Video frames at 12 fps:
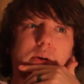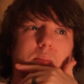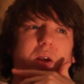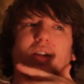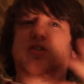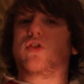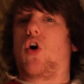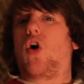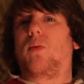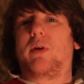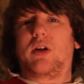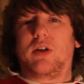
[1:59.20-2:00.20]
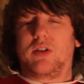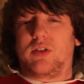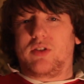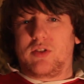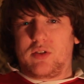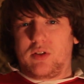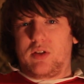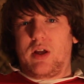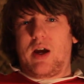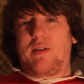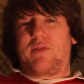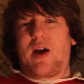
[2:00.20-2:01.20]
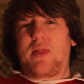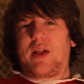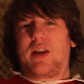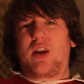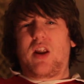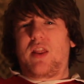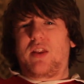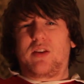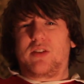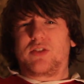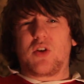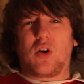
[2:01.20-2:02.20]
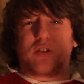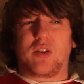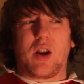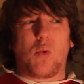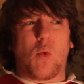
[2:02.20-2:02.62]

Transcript: make a song, because I found that none of the songs that I